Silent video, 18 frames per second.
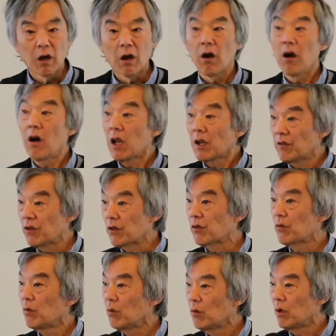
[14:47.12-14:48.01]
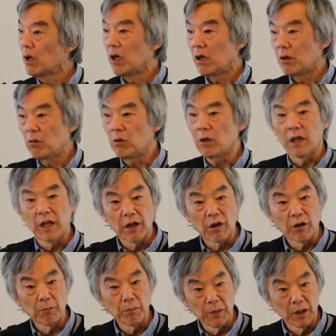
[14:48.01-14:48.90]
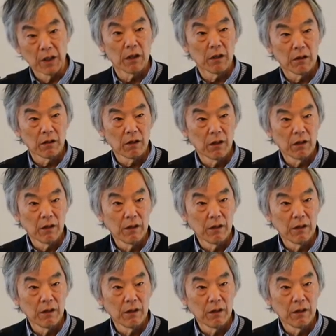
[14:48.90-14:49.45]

All of us will hear mill